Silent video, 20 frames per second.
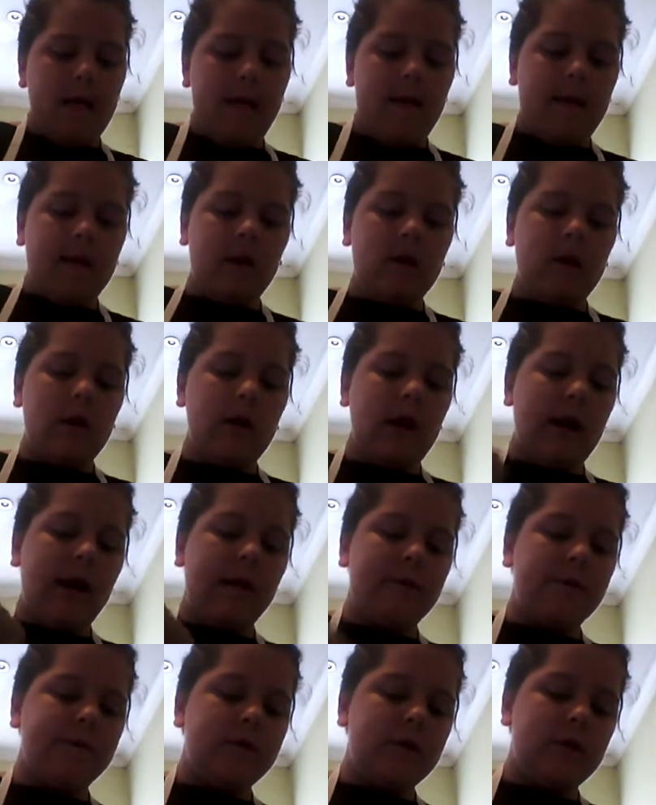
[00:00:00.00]
You don't
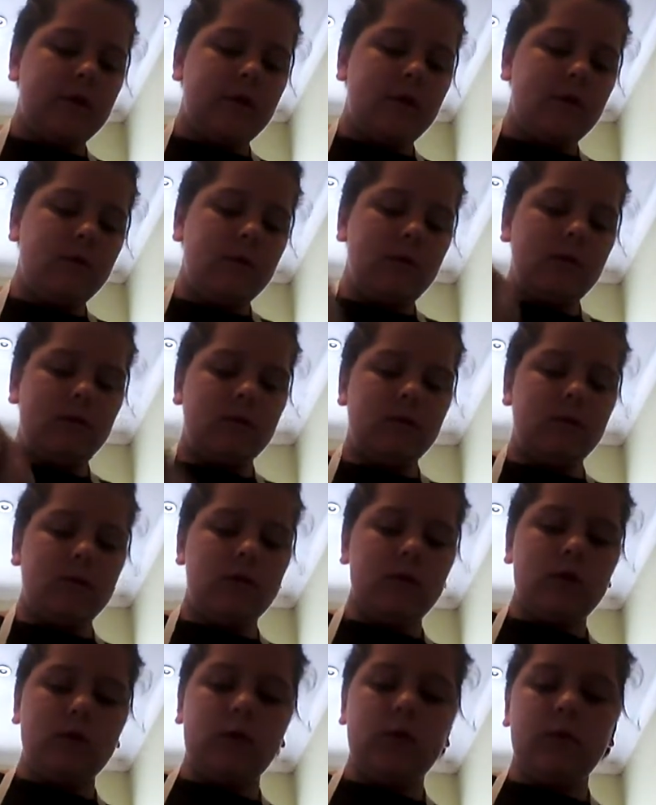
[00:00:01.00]
have to
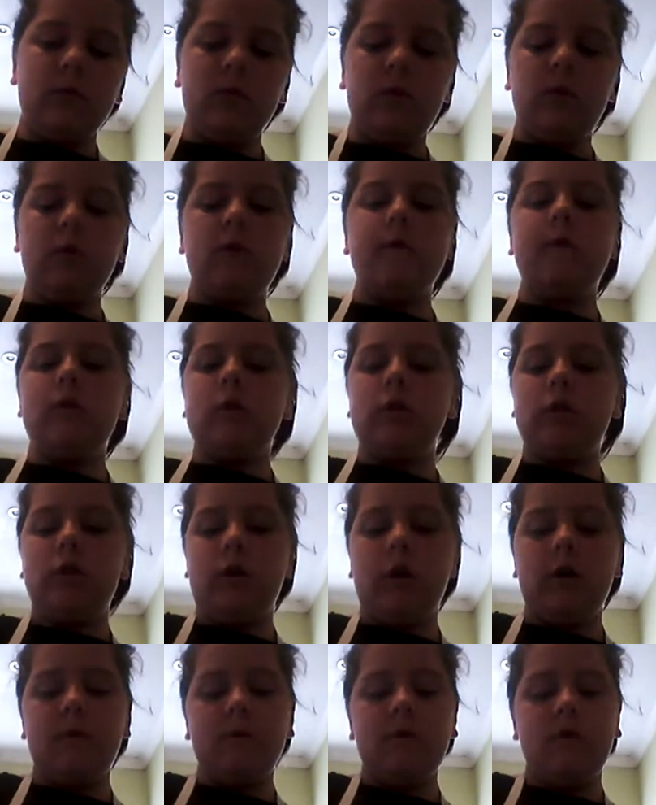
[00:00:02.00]
do all of the
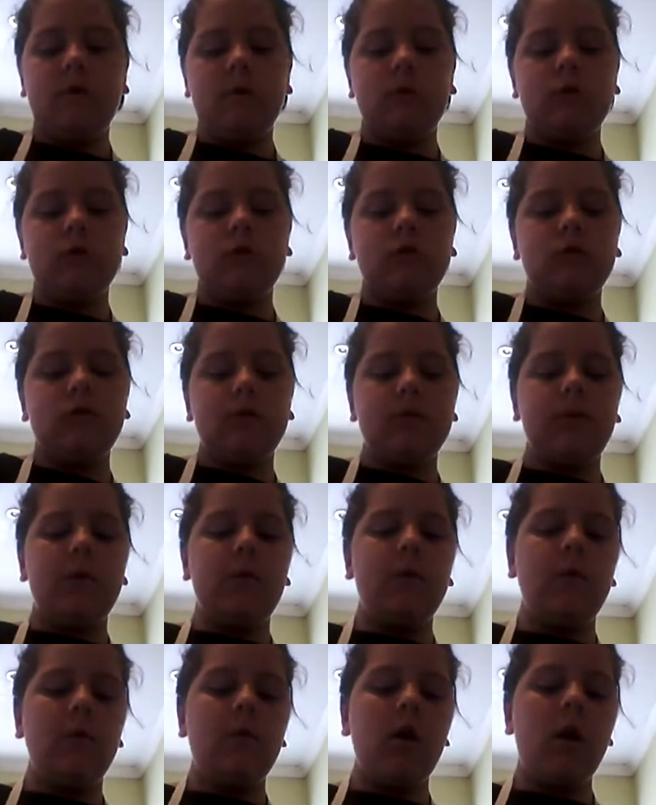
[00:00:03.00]
stirring with your wooden
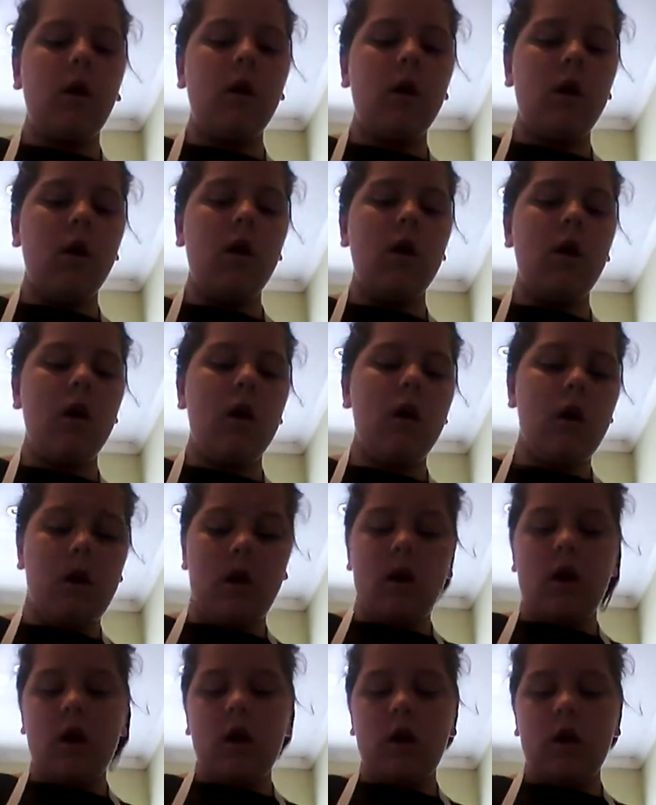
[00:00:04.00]
spoon.
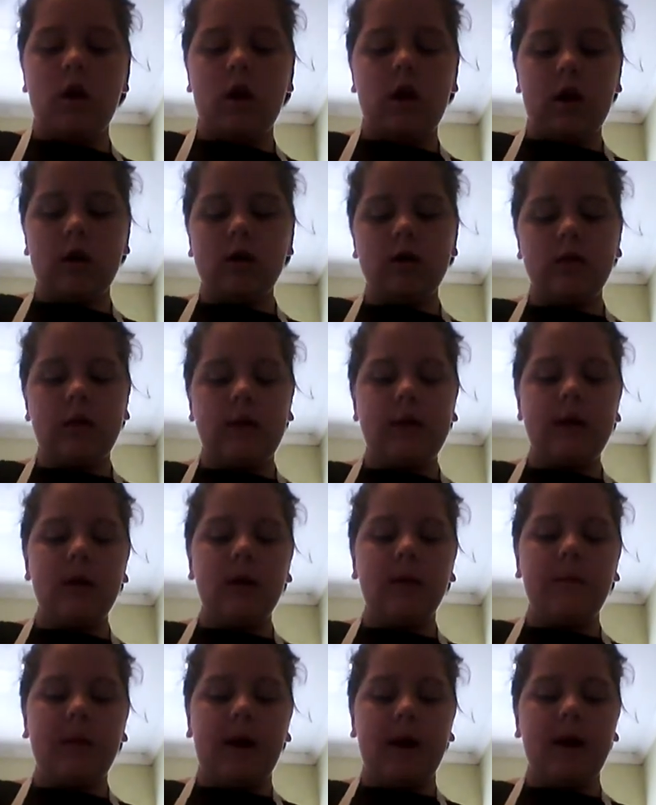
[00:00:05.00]
You're going to do a
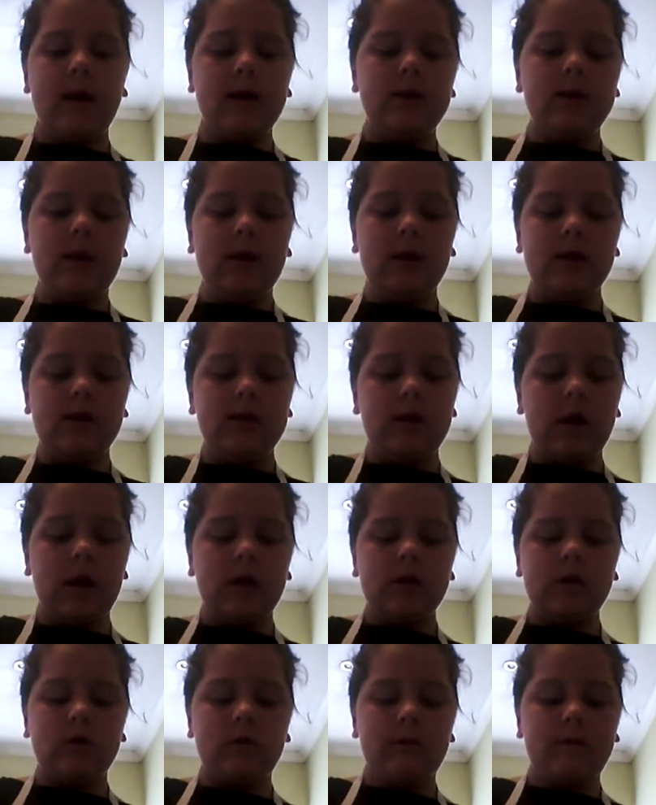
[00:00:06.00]
little bit until it
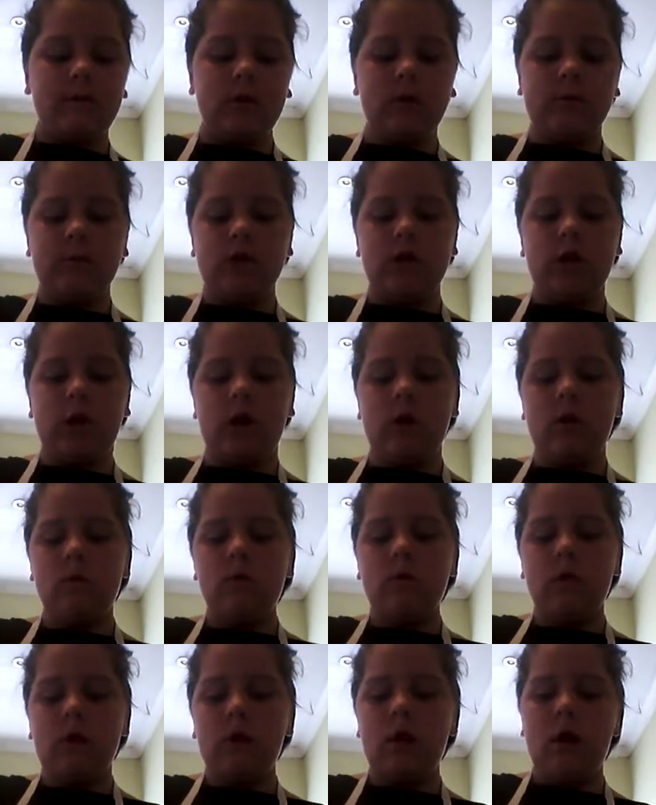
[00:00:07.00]
starts to form a dough.
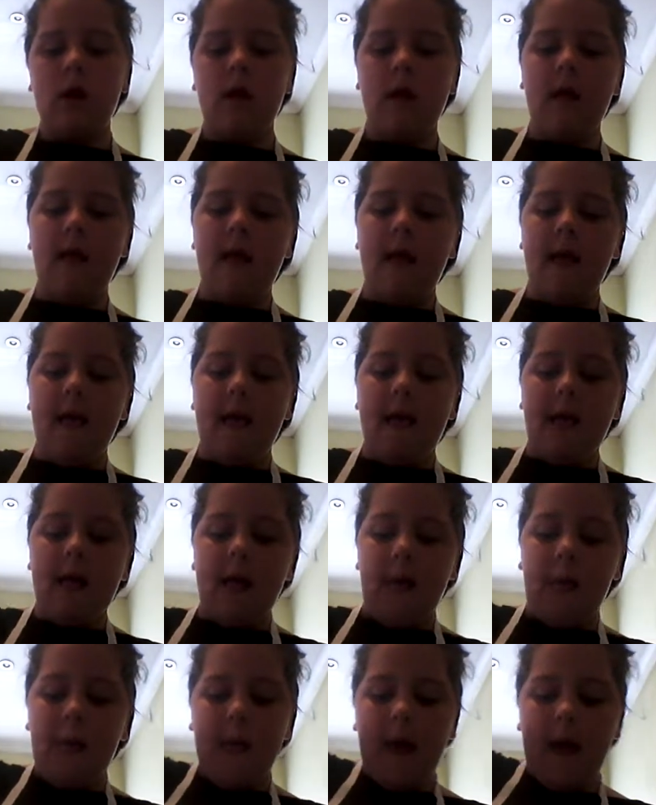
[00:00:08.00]

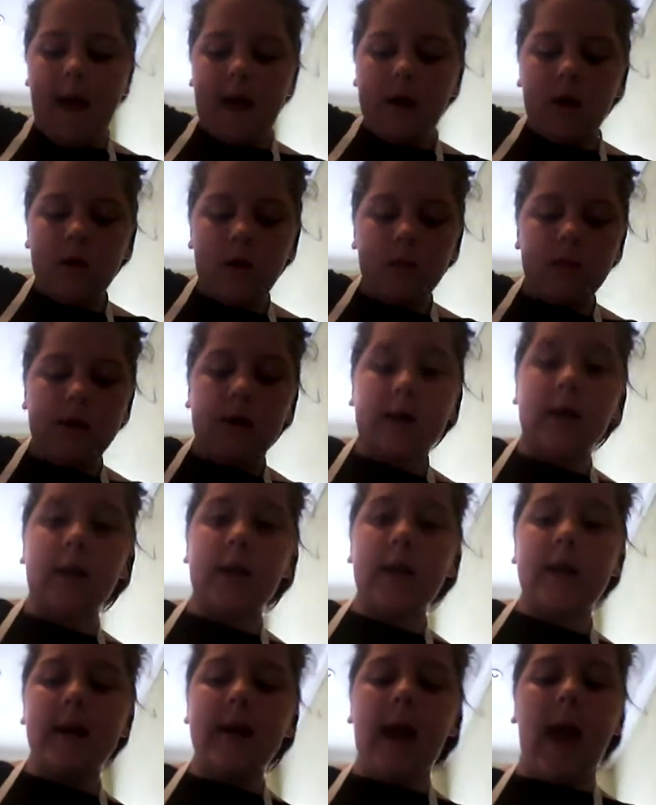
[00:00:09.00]
And then, with
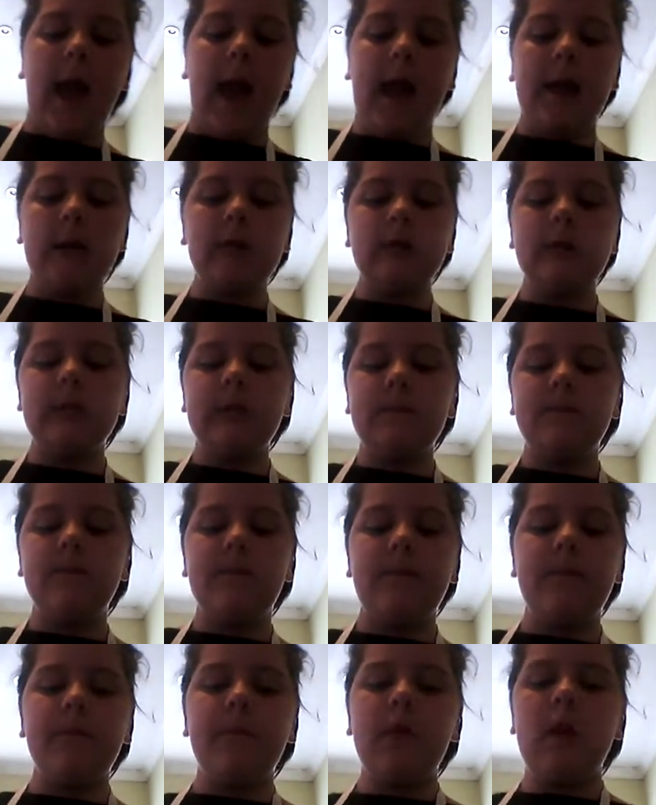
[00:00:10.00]
clean hands,
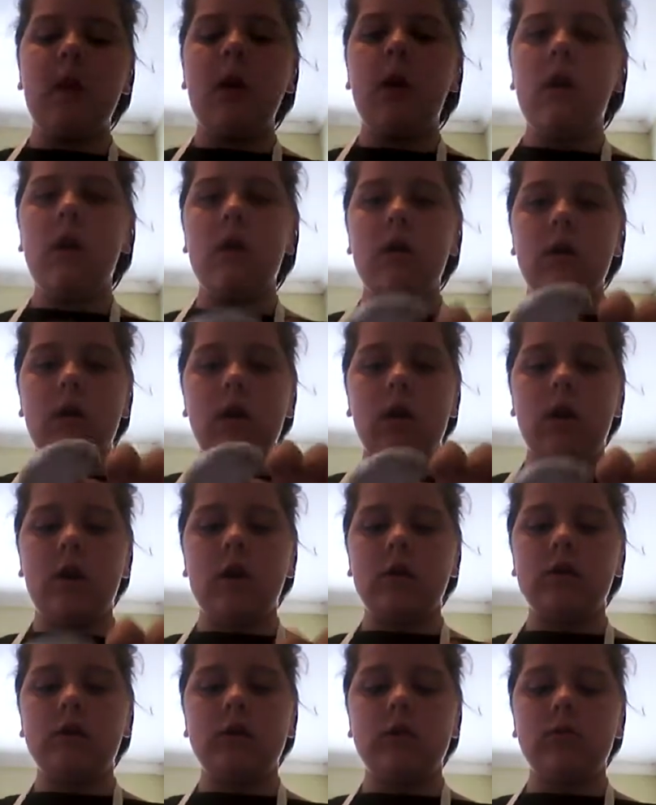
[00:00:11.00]
you're going
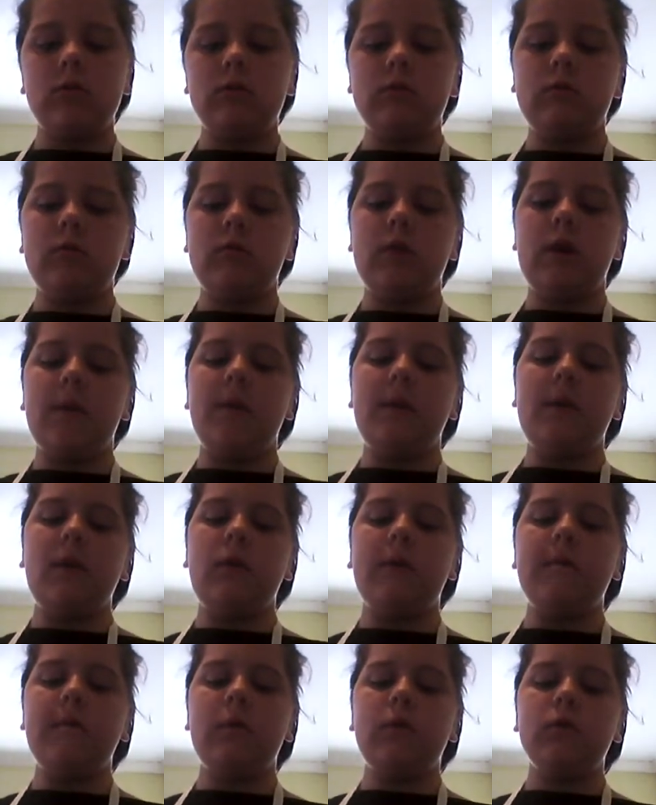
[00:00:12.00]
to scrape
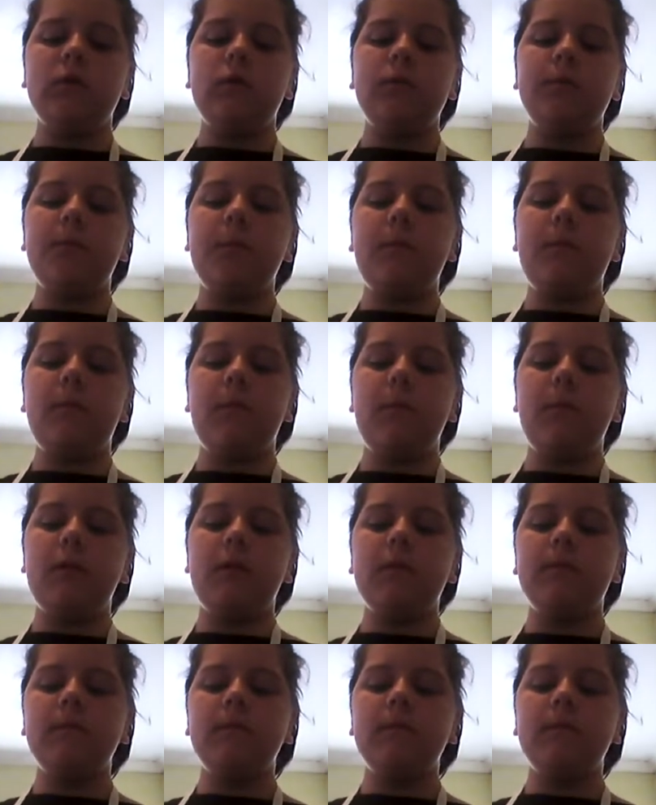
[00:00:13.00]
off your spoon